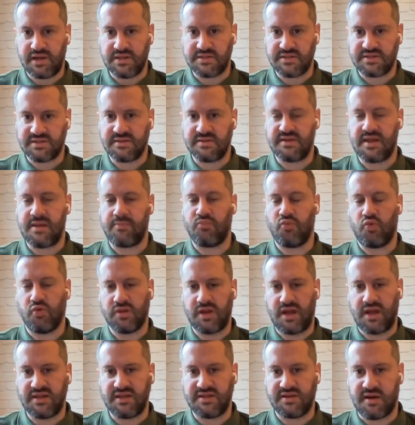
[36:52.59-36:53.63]
but they're
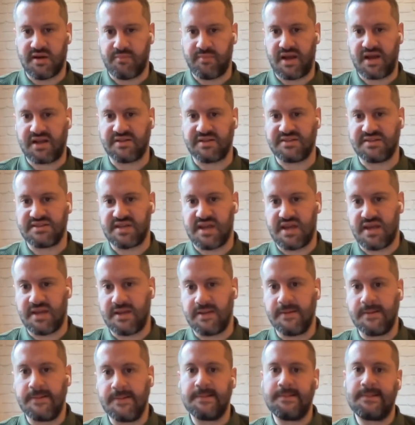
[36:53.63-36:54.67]
more likely to come back and
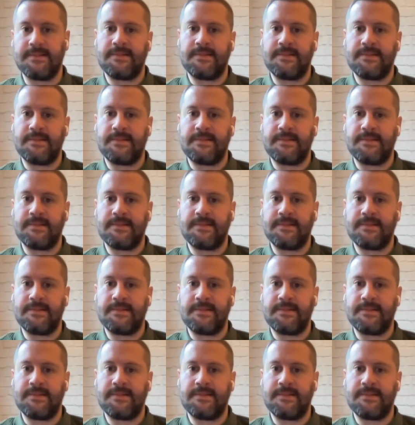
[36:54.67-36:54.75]
say,